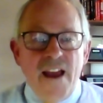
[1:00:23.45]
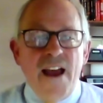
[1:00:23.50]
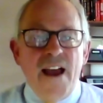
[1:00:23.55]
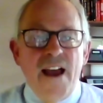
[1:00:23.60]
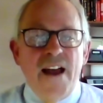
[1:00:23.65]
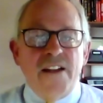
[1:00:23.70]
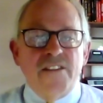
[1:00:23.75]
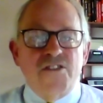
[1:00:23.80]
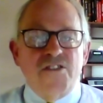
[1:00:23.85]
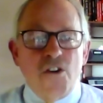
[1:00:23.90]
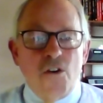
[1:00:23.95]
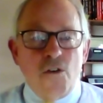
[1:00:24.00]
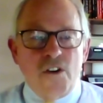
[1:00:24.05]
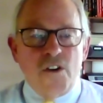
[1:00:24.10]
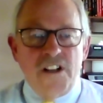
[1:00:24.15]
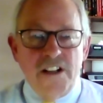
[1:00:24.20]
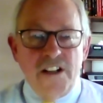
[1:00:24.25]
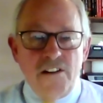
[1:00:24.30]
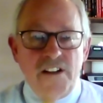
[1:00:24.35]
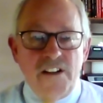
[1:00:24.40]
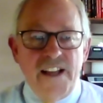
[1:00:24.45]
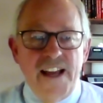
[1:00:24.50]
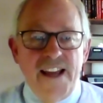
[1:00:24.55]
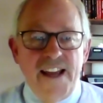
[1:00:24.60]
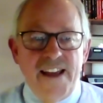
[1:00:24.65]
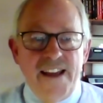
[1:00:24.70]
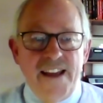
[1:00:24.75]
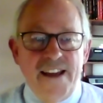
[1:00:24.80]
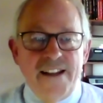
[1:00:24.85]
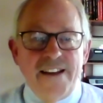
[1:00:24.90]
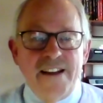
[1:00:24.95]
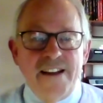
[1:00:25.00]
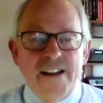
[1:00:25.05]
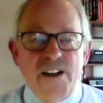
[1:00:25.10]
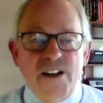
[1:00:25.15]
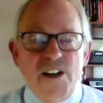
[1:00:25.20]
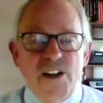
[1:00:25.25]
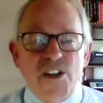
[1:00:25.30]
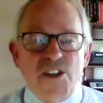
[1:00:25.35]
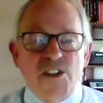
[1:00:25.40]
And so clearly it
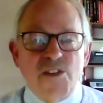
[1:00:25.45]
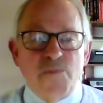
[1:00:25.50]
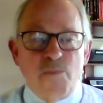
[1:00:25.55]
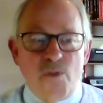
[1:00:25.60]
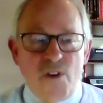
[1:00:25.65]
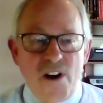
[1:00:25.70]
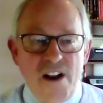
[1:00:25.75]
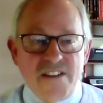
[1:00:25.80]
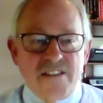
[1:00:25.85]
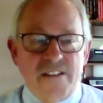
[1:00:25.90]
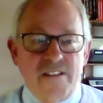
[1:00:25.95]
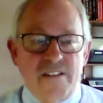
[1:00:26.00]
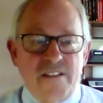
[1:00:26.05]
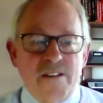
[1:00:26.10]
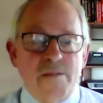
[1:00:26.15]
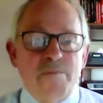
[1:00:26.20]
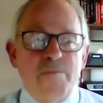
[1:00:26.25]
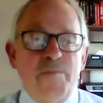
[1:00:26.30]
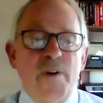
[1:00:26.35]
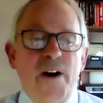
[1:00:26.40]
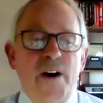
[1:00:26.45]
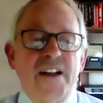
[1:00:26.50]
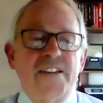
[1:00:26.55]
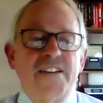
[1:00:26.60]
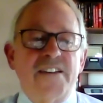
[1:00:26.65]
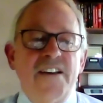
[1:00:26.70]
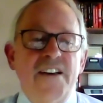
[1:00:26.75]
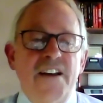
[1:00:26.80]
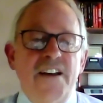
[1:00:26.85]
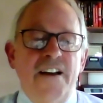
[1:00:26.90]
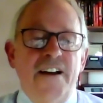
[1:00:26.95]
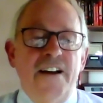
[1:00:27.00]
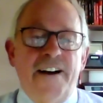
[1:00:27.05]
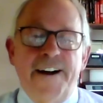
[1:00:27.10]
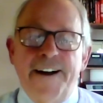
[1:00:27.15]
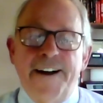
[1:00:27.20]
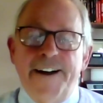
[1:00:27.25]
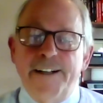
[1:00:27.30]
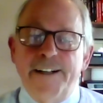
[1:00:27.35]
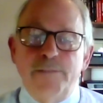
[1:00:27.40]
is present, but
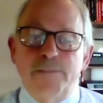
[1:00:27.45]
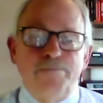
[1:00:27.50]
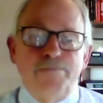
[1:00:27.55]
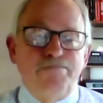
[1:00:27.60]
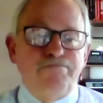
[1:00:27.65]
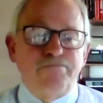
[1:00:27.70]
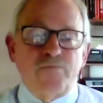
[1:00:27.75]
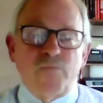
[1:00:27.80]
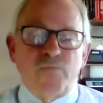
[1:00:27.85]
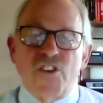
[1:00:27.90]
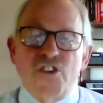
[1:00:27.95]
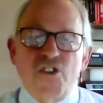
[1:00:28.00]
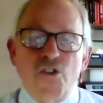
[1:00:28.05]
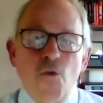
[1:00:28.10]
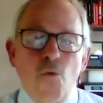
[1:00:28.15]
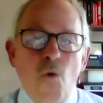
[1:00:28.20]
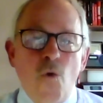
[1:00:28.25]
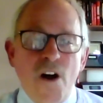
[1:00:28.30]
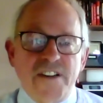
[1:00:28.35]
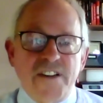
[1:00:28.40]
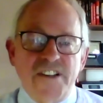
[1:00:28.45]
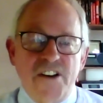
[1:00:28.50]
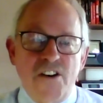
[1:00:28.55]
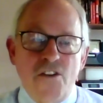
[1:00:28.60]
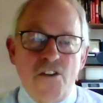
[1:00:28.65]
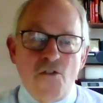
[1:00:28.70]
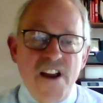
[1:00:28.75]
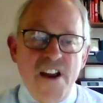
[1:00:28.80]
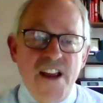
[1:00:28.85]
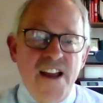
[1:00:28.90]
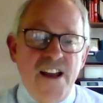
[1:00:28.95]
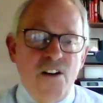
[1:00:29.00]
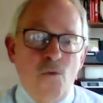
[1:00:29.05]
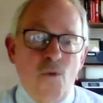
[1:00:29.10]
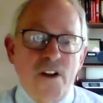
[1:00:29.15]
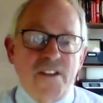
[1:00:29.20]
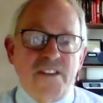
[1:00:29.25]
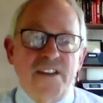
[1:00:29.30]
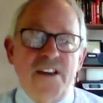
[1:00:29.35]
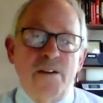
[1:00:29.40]
um, to what degree and
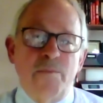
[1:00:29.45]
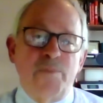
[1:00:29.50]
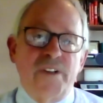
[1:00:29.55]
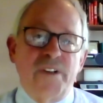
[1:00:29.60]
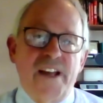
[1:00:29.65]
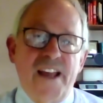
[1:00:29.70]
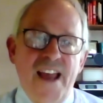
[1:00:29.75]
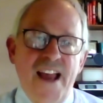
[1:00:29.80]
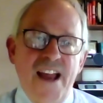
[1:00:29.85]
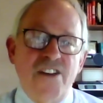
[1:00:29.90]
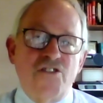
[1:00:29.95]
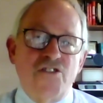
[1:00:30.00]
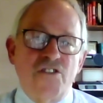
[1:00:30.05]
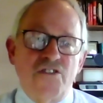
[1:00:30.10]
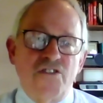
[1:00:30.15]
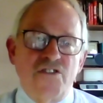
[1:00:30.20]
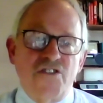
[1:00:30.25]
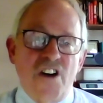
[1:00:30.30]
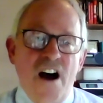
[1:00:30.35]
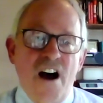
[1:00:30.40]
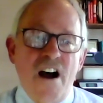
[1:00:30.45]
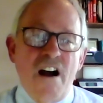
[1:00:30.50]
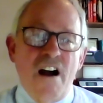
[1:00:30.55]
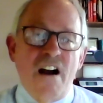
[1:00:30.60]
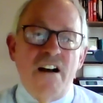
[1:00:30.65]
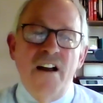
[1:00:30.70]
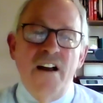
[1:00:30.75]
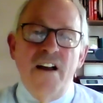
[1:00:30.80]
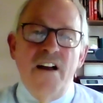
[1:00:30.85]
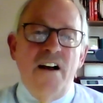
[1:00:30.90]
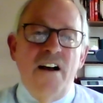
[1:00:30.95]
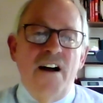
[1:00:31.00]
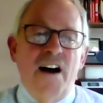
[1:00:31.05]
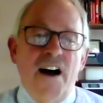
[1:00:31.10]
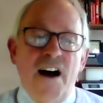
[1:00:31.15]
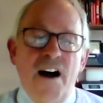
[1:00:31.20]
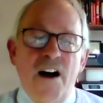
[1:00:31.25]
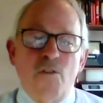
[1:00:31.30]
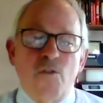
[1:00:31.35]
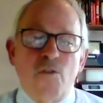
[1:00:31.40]
what the implications are
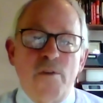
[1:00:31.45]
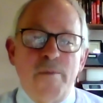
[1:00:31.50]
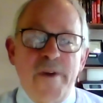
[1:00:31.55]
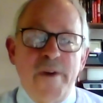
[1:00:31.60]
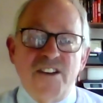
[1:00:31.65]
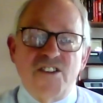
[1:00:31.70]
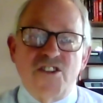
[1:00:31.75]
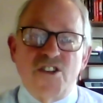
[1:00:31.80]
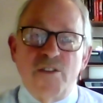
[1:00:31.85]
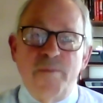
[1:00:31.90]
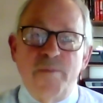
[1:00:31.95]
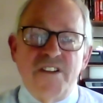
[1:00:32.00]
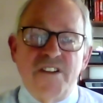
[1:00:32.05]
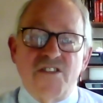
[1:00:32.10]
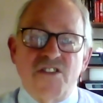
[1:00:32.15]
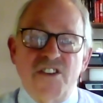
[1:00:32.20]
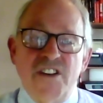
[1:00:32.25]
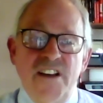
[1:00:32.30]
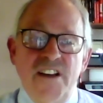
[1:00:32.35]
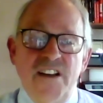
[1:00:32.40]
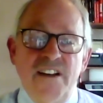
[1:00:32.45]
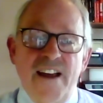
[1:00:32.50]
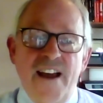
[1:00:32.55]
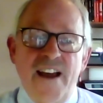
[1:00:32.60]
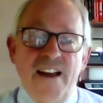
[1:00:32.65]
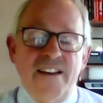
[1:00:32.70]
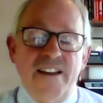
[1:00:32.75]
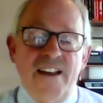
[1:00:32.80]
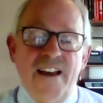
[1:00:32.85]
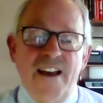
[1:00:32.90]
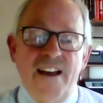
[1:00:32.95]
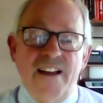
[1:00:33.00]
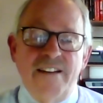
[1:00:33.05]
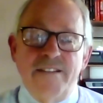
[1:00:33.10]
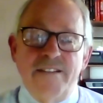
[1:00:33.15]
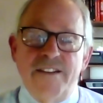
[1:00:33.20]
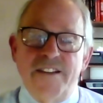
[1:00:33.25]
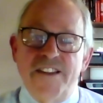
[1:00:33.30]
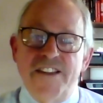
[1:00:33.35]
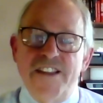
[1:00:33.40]
uh, remains to be seen. And,
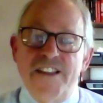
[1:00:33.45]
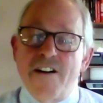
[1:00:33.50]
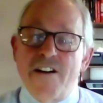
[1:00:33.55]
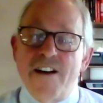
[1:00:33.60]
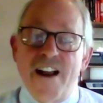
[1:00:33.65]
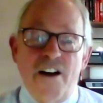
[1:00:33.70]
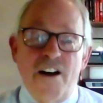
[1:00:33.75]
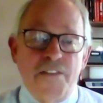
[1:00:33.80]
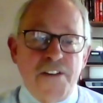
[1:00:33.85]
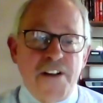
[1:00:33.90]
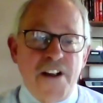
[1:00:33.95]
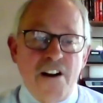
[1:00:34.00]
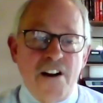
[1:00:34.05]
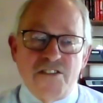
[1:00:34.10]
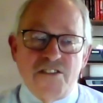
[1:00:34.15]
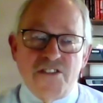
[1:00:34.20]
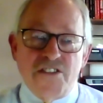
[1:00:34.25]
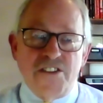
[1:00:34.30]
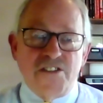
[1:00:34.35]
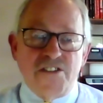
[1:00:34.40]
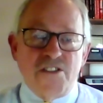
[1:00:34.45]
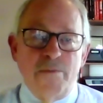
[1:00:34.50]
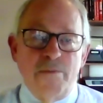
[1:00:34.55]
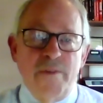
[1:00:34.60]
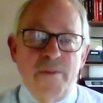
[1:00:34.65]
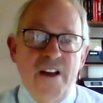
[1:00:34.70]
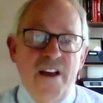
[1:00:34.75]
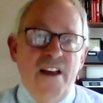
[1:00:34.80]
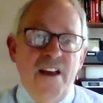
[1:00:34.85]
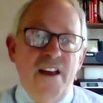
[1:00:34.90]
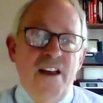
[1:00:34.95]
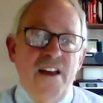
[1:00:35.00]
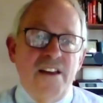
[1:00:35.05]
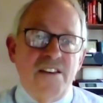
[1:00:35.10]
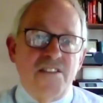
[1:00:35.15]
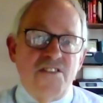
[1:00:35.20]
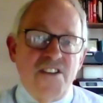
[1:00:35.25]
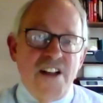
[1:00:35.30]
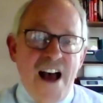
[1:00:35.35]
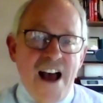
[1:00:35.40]
and their healthcare system
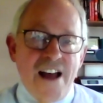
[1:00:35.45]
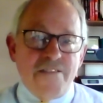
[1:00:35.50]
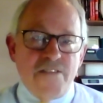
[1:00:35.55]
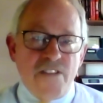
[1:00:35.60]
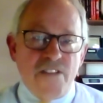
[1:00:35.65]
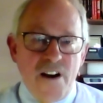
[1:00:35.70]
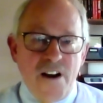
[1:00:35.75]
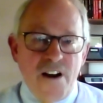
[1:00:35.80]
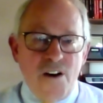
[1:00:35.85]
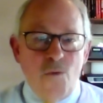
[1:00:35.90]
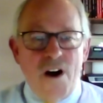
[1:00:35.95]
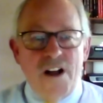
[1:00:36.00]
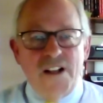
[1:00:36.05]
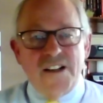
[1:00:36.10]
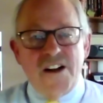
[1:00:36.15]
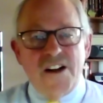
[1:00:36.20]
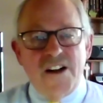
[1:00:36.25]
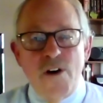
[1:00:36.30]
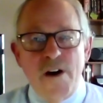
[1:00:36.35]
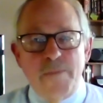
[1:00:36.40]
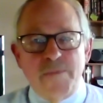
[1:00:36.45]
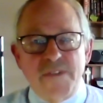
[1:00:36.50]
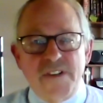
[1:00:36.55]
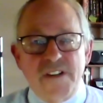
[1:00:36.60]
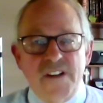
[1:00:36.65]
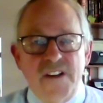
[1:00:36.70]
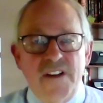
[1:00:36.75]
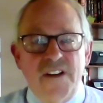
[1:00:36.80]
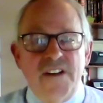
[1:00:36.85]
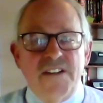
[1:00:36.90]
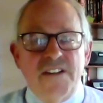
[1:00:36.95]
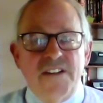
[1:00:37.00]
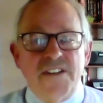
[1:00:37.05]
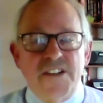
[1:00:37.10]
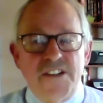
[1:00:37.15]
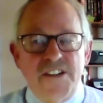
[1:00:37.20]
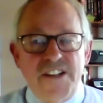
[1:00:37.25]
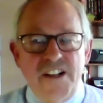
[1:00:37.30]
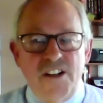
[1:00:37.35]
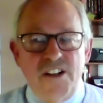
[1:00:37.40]
is not very well equipped to
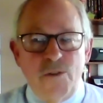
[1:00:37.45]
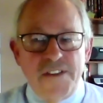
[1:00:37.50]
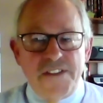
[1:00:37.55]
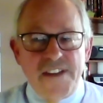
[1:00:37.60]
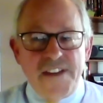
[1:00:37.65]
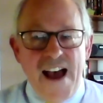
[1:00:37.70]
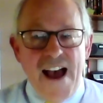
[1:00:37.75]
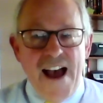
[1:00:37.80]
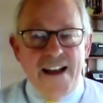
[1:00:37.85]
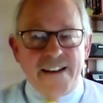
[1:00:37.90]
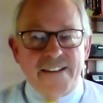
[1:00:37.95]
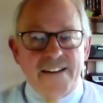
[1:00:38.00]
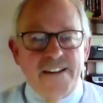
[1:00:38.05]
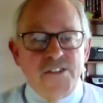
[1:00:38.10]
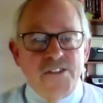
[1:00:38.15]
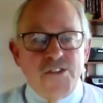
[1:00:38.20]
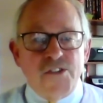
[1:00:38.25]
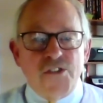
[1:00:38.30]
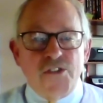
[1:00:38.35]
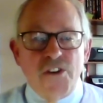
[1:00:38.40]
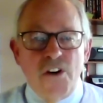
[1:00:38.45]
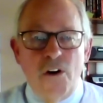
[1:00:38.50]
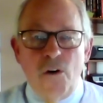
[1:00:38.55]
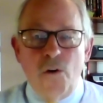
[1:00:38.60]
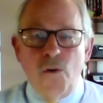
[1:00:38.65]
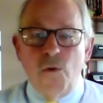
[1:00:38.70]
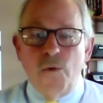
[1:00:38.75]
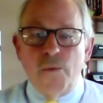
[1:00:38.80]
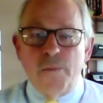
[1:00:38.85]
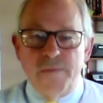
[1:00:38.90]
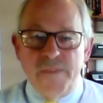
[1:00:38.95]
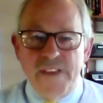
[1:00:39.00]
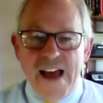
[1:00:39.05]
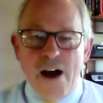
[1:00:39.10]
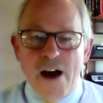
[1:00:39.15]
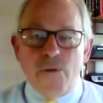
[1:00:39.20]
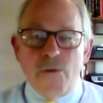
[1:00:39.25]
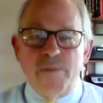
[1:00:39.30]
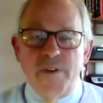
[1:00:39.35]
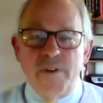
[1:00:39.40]
deal with that. And so
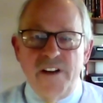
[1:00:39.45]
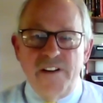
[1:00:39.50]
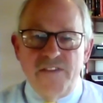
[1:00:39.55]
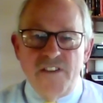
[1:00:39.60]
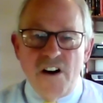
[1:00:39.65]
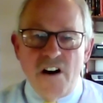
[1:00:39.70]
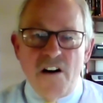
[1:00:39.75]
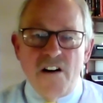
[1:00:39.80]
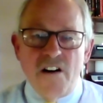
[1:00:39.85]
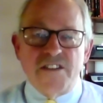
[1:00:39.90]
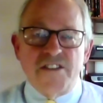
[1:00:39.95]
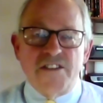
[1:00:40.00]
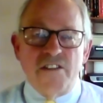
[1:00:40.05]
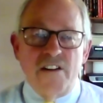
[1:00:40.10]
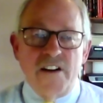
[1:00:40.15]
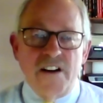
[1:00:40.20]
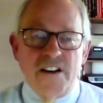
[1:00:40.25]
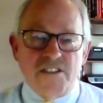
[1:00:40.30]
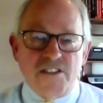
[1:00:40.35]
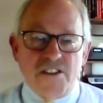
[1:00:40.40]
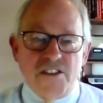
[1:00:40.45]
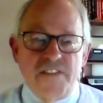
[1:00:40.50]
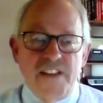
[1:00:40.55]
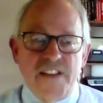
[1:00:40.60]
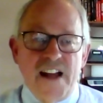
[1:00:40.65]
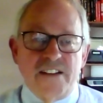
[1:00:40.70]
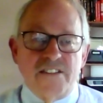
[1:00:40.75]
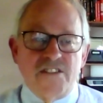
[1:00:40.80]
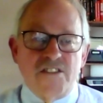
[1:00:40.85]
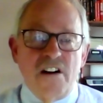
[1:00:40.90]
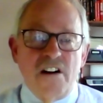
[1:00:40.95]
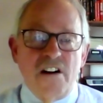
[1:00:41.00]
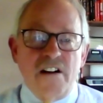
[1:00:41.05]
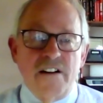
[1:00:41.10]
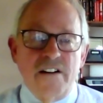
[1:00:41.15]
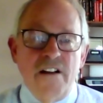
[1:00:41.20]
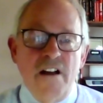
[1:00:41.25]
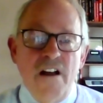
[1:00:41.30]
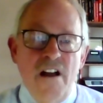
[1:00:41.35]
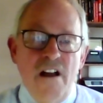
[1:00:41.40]
that would be very serious if that
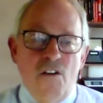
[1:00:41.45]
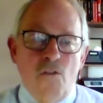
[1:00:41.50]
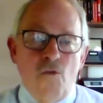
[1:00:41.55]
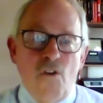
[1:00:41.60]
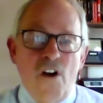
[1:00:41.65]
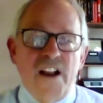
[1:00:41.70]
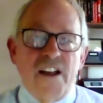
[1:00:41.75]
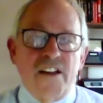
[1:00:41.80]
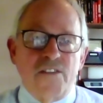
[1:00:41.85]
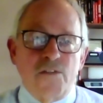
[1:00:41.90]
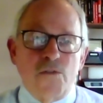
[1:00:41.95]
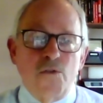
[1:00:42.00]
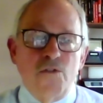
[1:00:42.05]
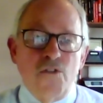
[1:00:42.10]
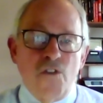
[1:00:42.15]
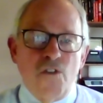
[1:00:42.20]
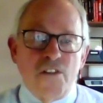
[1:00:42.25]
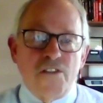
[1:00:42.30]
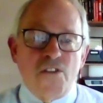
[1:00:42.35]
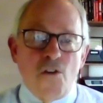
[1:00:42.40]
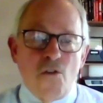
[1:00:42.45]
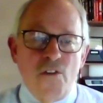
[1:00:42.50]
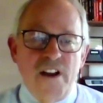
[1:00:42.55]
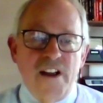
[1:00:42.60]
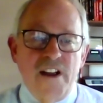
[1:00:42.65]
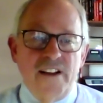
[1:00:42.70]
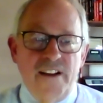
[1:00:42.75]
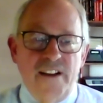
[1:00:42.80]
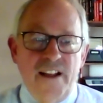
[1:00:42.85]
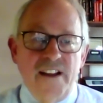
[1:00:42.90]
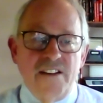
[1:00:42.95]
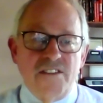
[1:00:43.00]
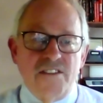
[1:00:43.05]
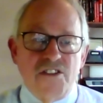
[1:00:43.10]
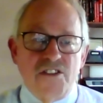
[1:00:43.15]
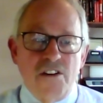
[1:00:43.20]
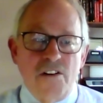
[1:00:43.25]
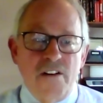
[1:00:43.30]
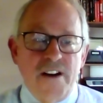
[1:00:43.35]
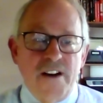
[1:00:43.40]
started running through North Korea in any
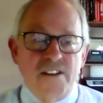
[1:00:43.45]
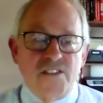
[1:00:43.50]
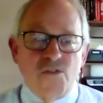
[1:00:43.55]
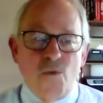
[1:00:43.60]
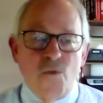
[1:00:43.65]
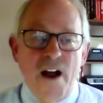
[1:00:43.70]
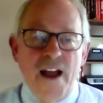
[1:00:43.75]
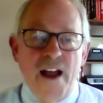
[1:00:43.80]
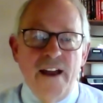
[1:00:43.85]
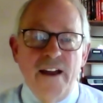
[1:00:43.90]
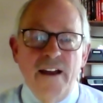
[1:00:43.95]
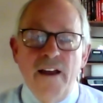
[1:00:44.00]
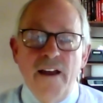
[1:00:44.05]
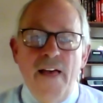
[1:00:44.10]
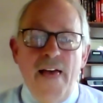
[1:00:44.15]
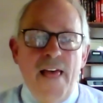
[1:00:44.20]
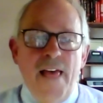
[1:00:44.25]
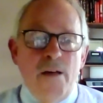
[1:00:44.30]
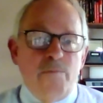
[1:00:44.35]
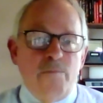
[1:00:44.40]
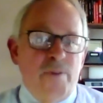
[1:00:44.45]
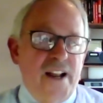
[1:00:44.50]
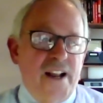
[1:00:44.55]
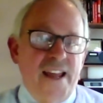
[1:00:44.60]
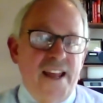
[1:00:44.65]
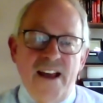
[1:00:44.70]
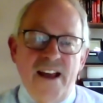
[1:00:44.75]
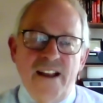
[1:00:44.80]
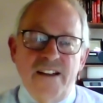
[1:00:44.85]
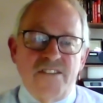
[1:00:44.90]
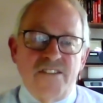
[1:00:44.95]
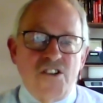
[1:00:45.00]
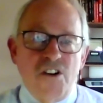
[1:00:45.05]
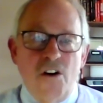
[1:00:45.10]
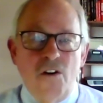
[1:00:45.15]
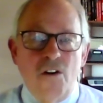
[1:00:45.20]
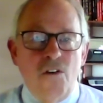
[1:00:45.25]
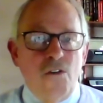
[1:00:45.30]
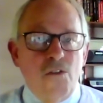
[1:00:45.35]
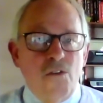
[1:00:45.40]
serious way. But again, it's
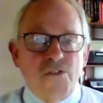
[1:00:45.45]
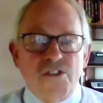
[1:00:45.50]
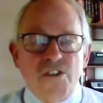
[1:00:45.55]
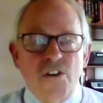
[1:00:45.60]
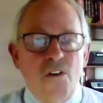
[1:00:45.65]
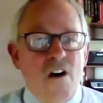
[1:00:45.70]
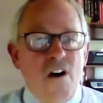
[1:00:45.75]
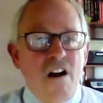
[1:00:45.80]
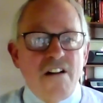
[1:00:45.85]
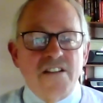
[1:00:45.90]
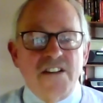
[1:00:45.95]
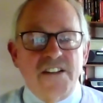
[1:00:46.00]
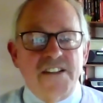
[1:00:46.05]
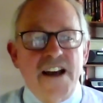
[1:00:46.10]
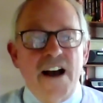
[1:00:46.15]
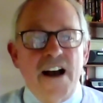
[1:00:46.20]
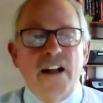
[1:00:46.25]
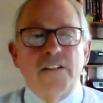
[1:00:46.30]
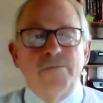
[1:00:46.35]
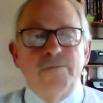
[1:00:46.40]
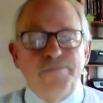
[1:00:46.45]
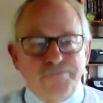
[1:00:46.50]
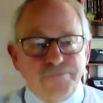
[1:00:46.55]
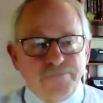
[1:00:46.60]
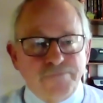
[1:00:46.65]
so, so hard to tell.